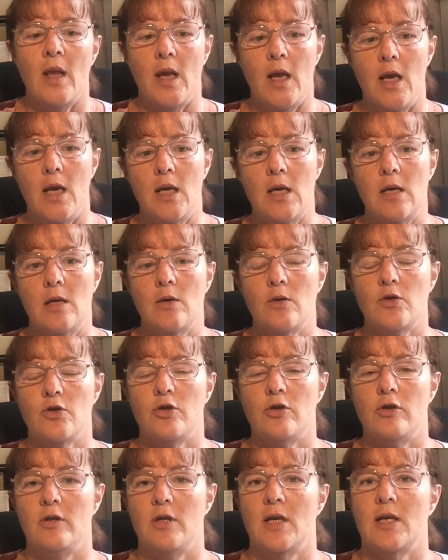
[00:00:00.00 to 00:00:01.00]
In
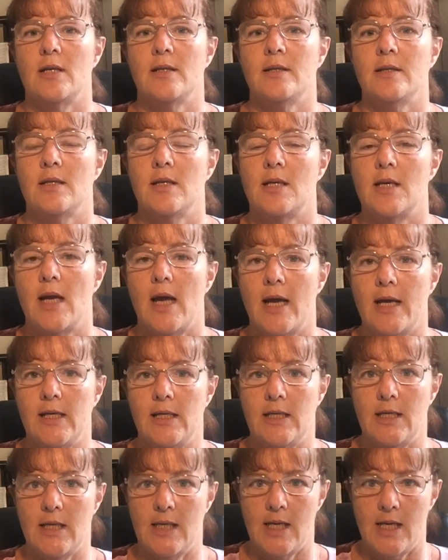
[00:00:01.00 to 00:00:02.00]

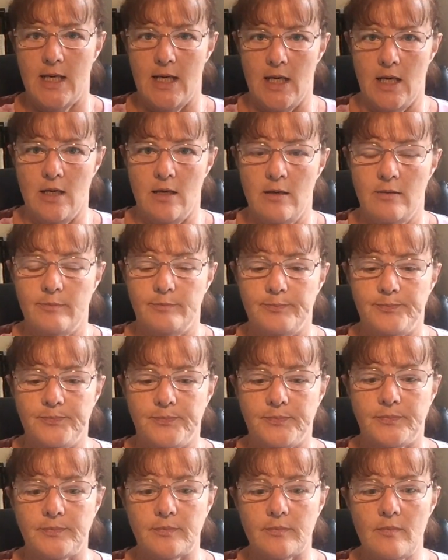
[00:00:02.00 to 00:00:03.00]
2018,
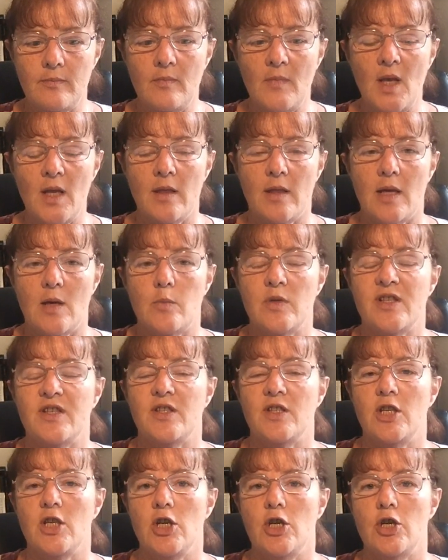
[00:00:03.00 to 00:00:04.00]
there
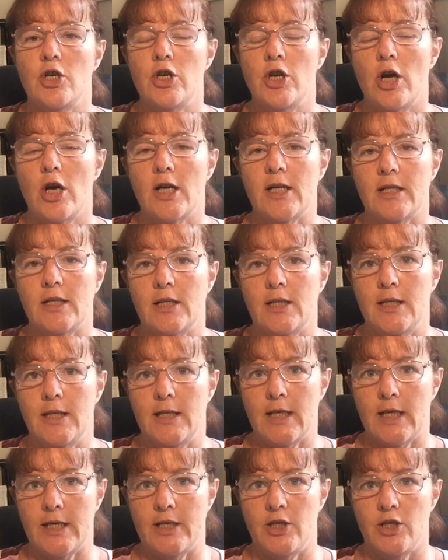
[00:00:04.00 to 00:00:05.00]
was the United
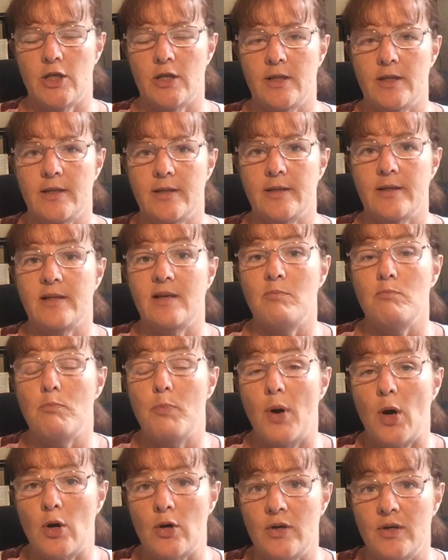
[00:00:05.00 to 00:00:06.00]
Nations
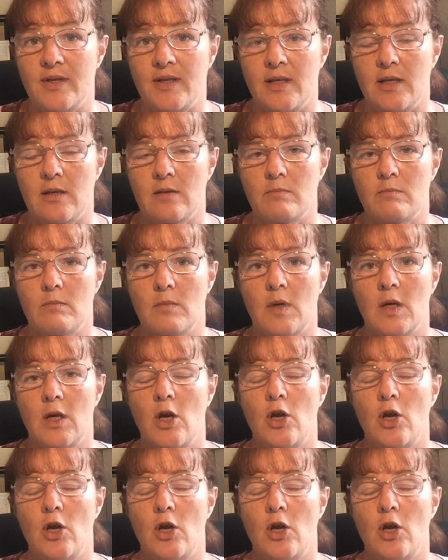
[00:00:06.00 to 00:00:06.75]
Symposium,